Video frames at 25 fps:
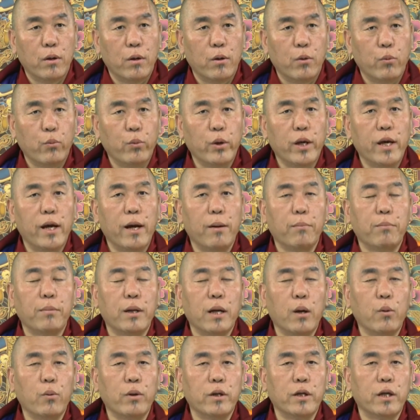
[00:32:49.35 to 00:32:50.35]
We have
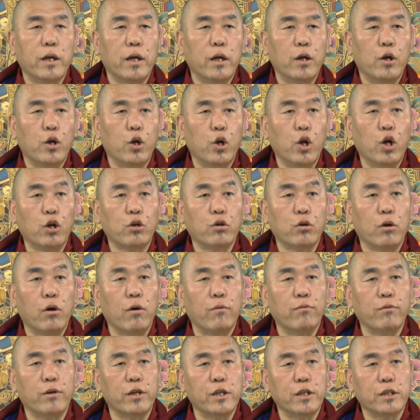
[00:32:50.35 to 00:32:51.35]
nowadays lot
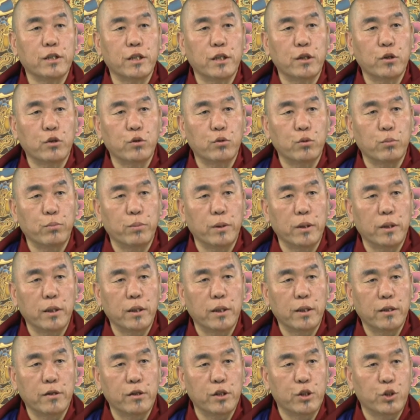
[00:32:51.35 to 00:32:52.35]
of reason to be
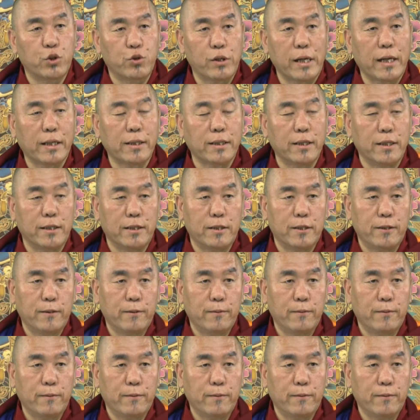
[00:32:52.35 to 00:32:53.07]
distracted.